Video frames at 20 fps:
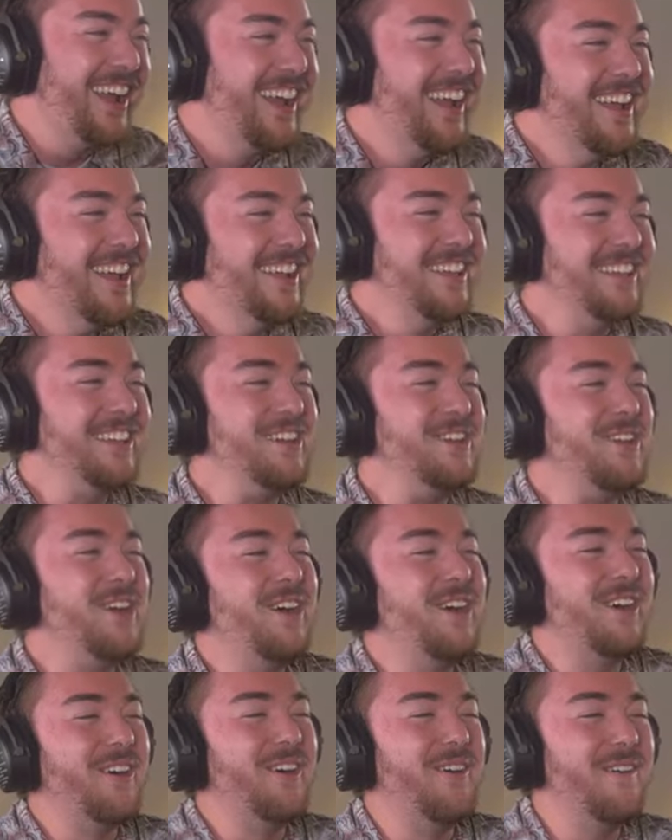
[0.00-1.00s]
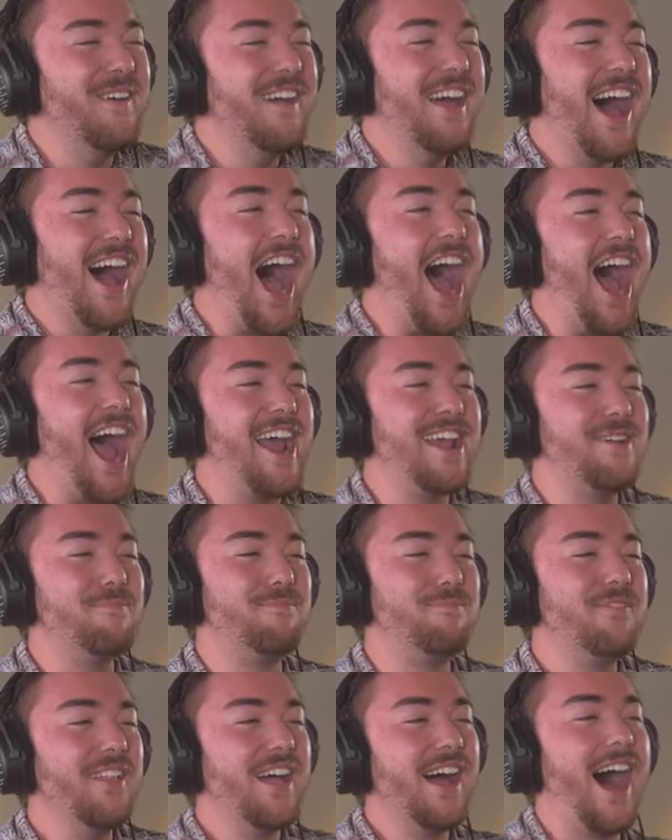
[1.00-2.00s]
what you're talking
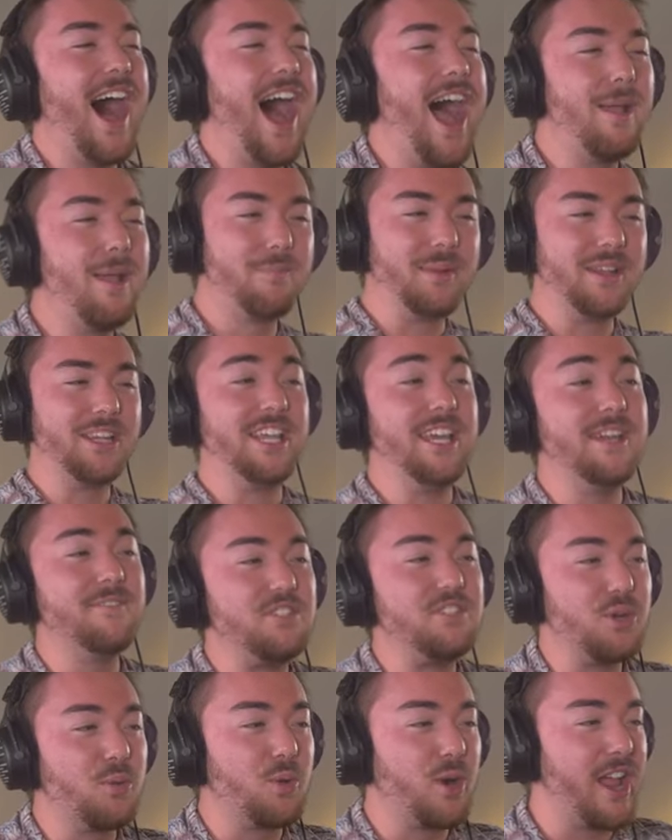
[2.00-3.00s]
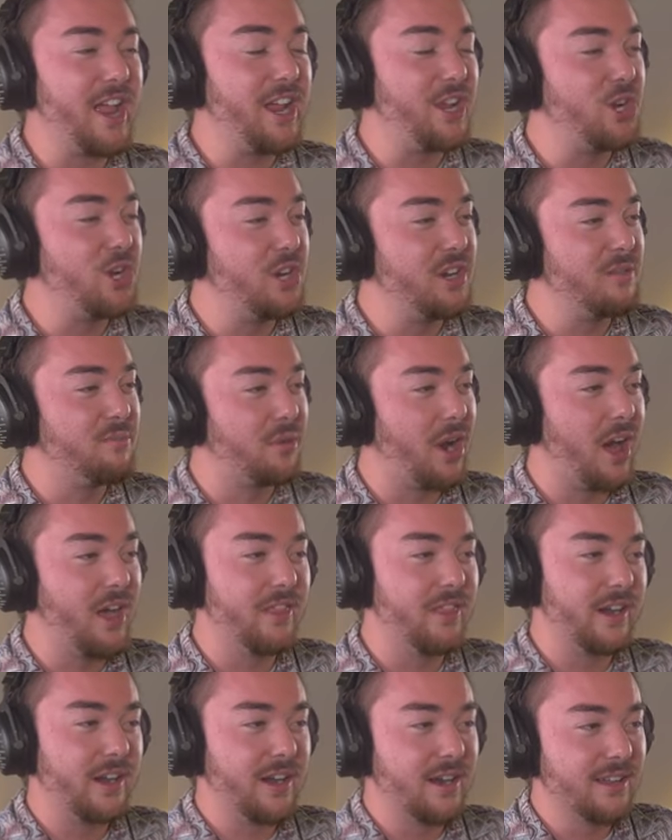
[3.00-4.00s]
about. I believed you were a good
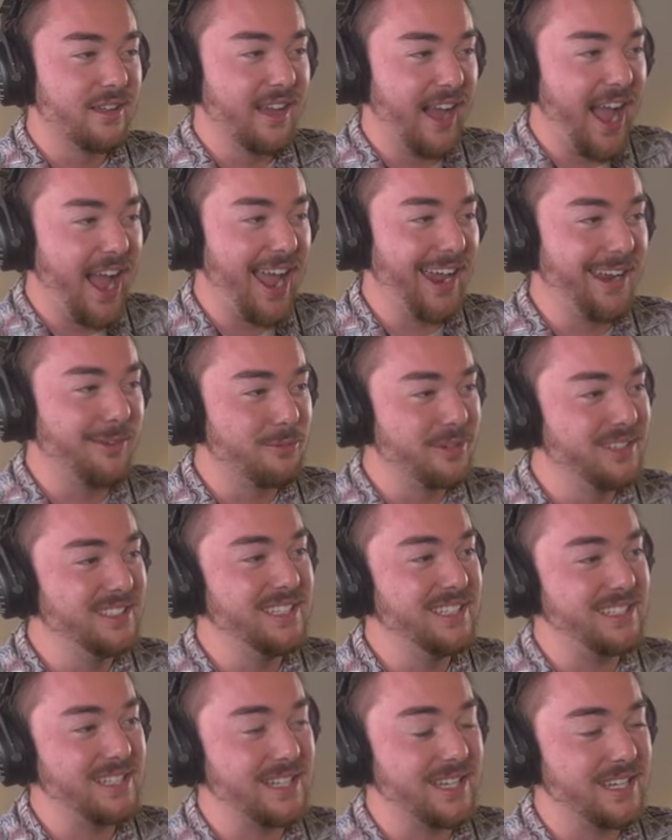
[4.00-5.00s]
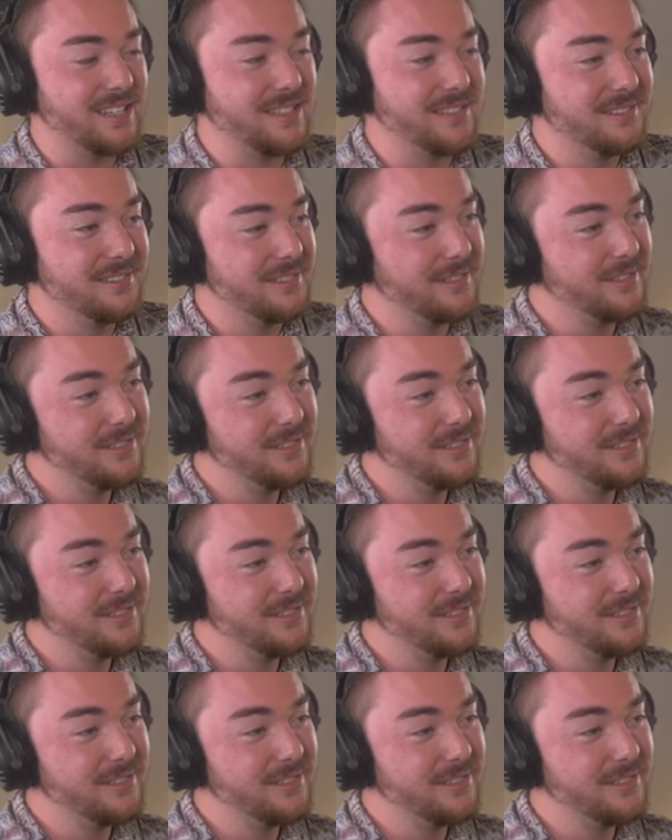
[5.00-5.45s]
brother. I really did.